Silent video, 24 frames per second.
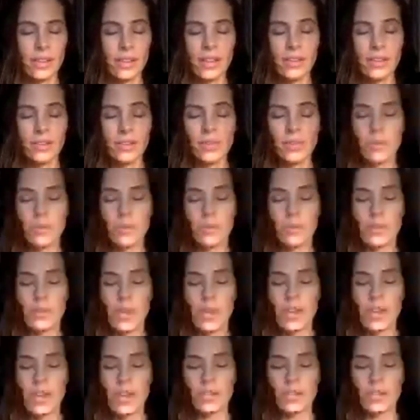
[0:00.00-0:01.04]
as we
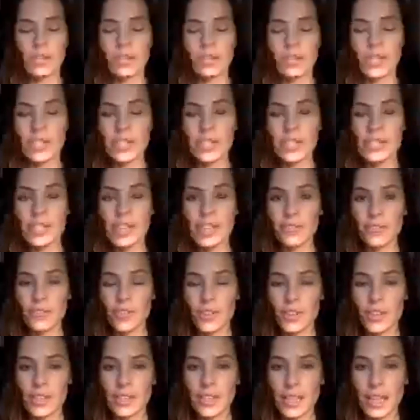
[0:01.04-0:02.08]
begin to just sit
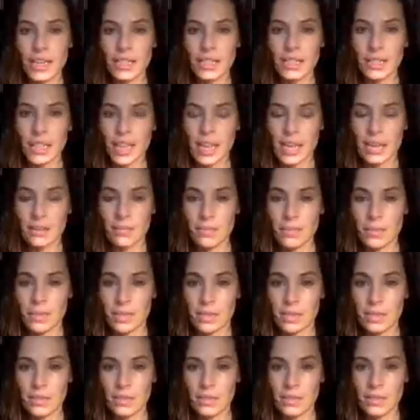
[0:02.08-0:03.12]
for the next 8
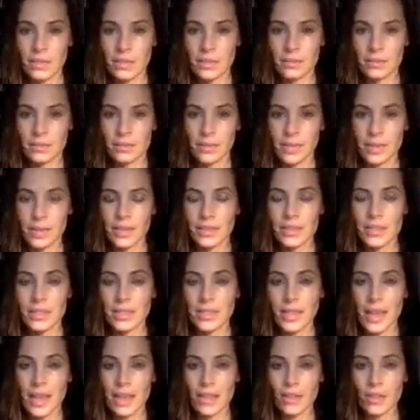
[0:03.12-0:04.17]
minutes in
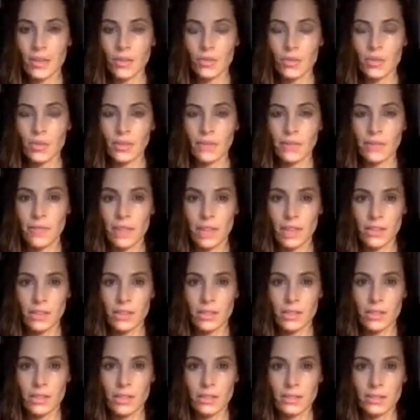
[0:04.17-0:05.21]
silent
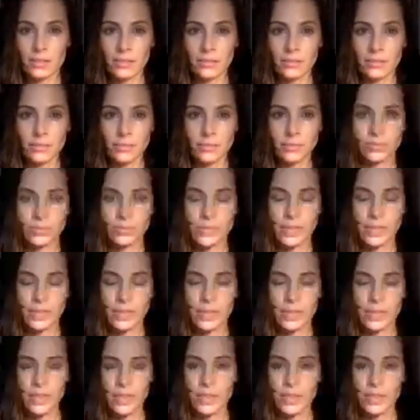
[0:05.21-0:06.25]
reflection
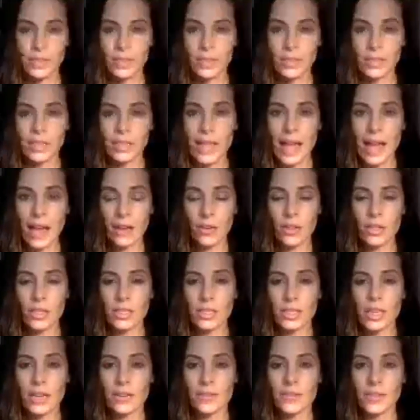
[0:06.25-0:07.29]
to allow
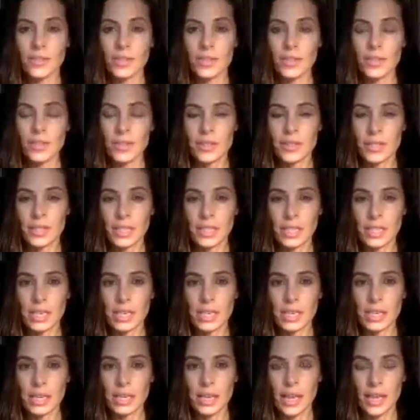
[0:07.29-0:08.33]
ourselves to
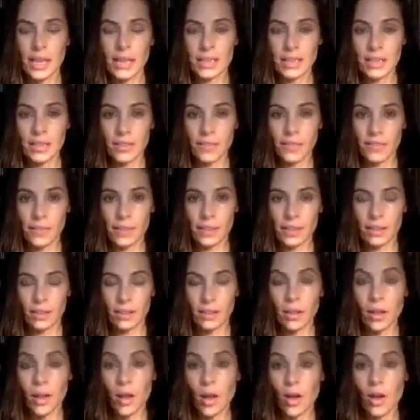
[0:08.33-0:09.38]
see and to
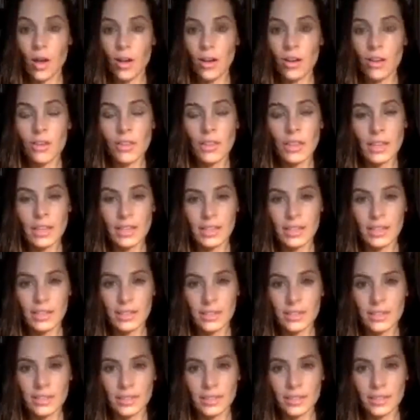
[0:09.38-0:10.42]
feel all that
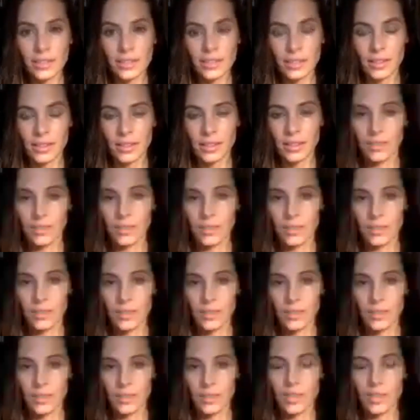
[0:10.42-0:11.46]
is,
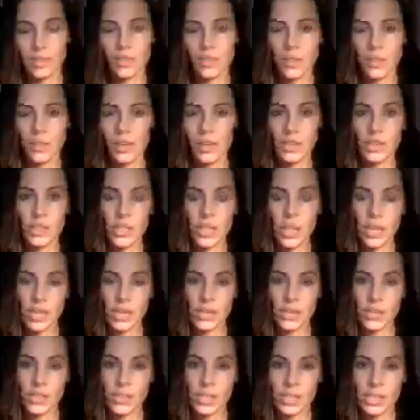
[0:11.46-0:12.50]
to not try and
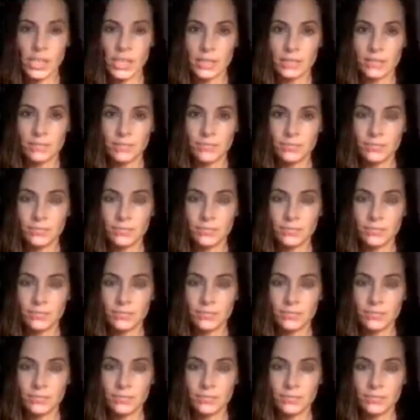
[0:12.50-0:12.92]
change it